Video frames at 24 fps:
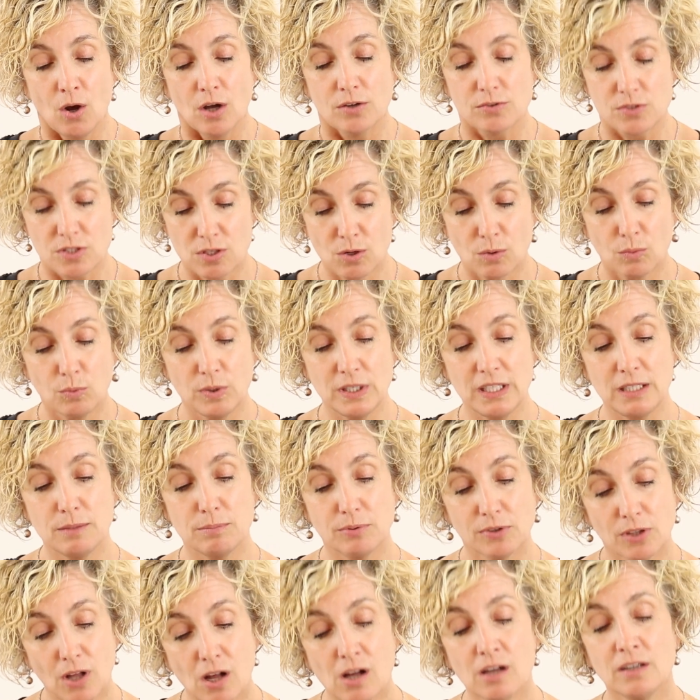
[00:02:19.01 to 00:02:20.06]
So we need
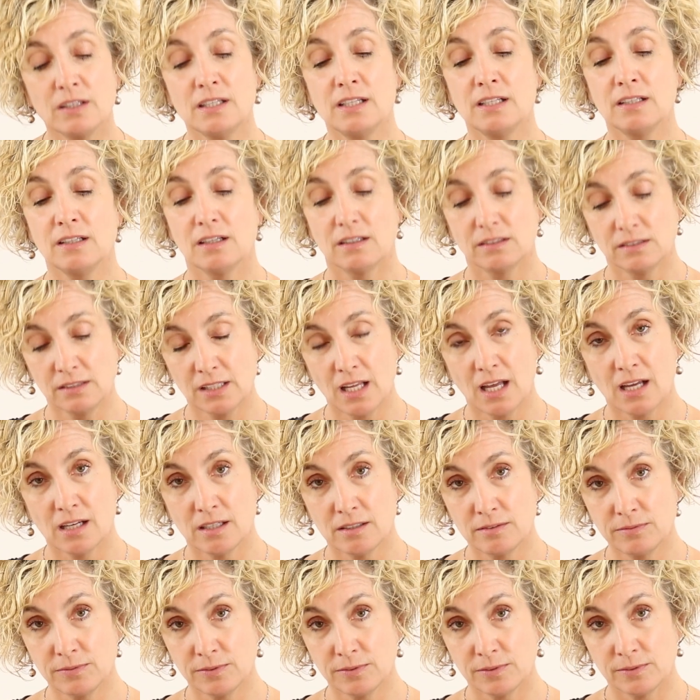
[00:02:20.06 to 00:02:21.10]
belonging,
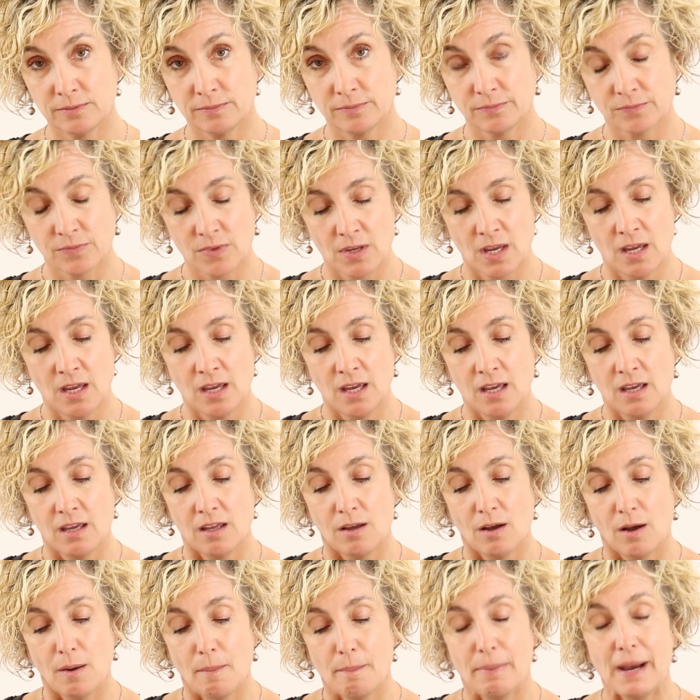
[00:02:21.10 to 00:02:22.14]
love,
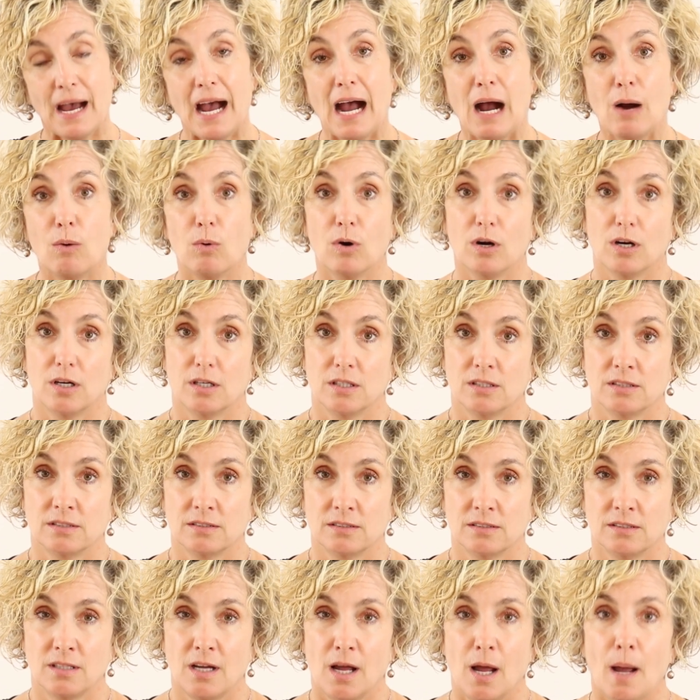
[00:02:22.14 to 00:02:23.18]
power.
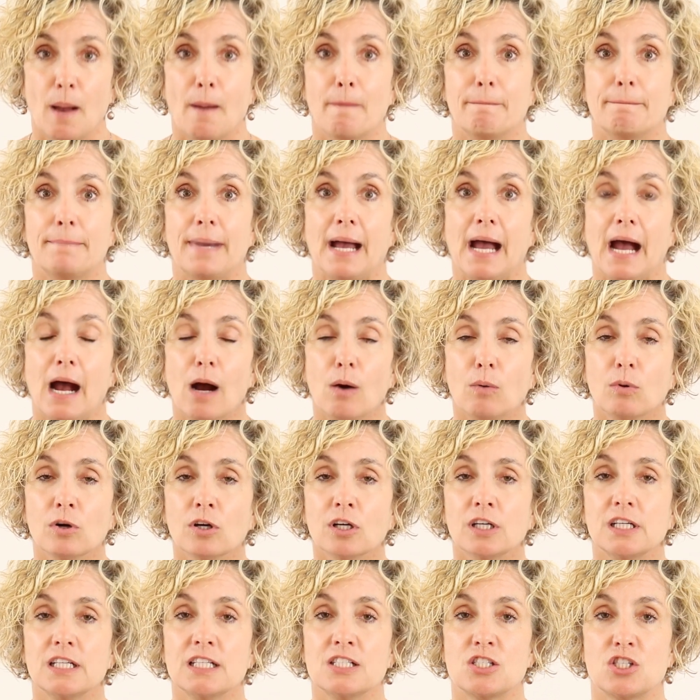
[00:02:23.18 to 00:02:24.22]
Power
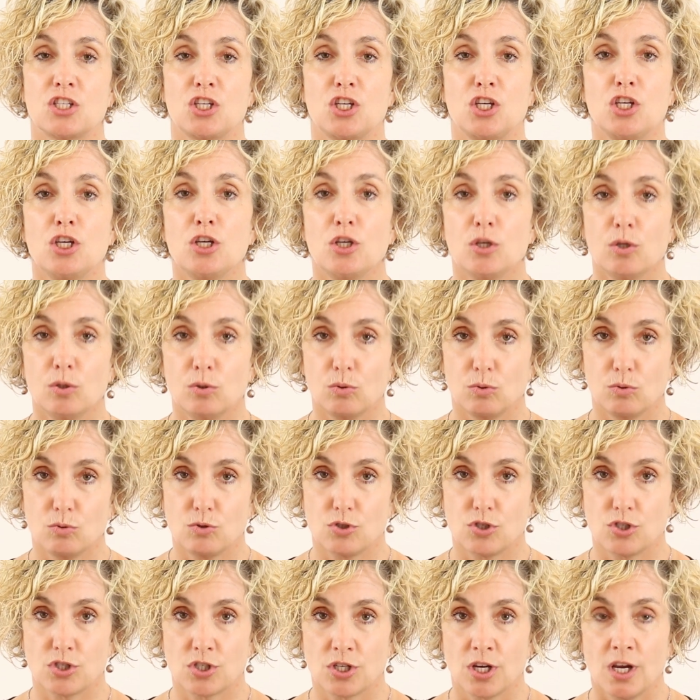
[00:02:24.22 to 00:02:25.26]
is
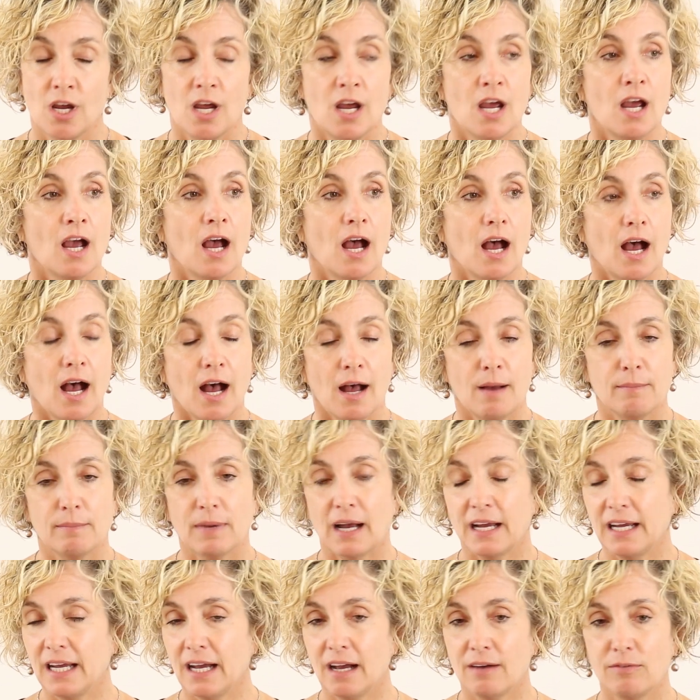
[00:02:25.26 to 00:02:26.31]
huge.
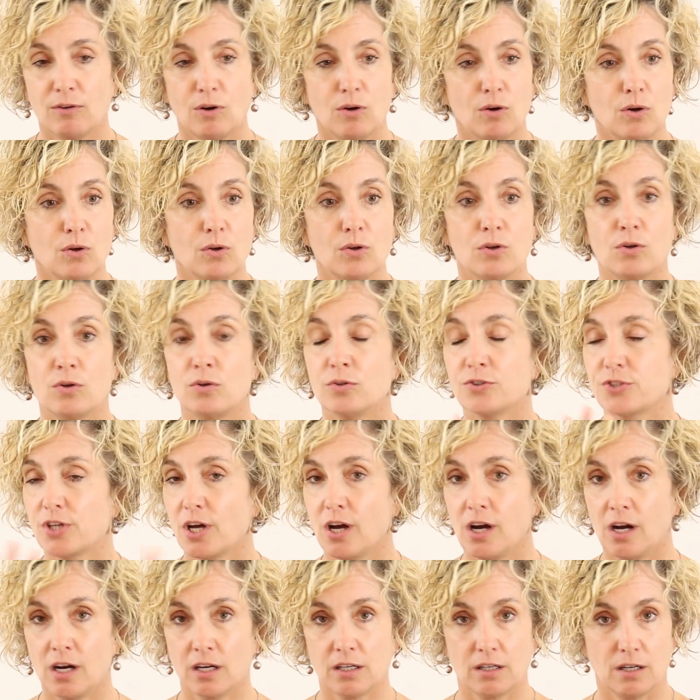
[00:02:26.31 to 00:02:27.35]
I have a whole
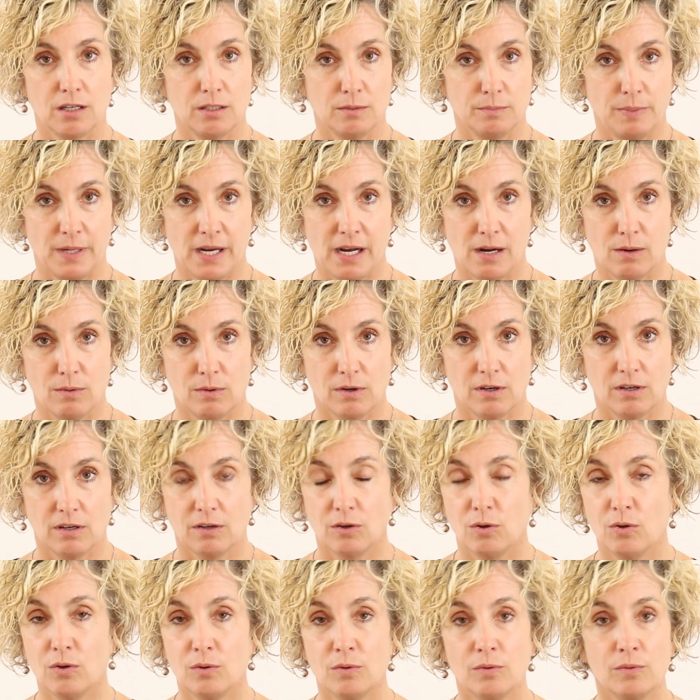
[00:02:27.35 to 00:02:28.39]
talk on power, a
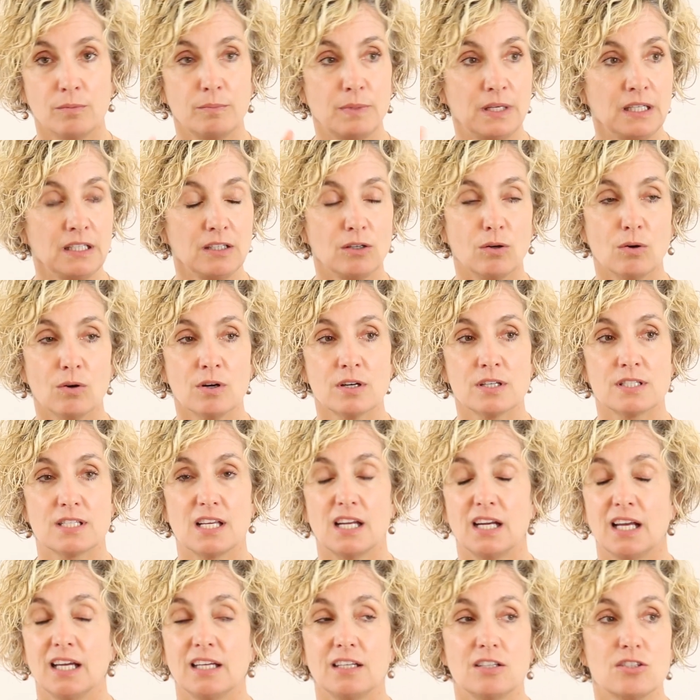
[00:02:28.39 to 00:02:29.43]
whole mini course,
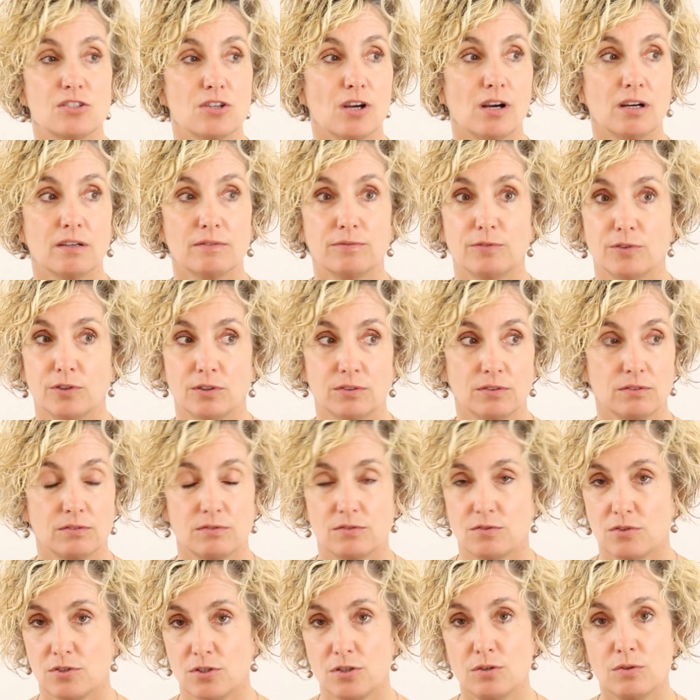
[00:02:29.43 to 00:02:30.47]
and I can talk for
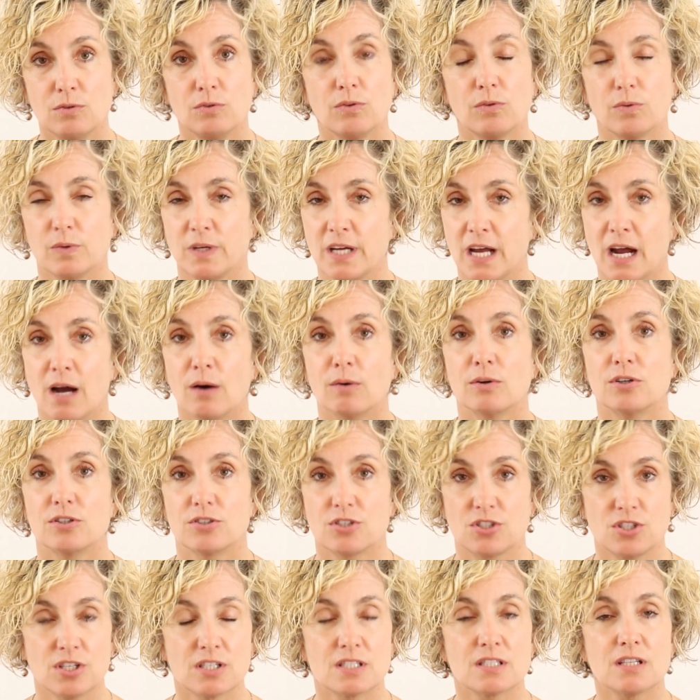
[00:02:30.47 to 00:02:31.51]
2-3 hours
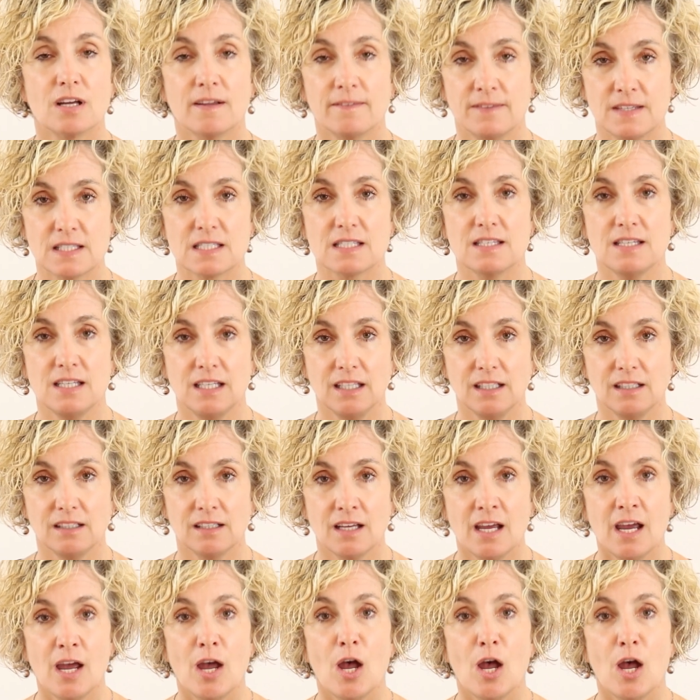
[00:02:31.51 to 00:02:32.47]
just on this need.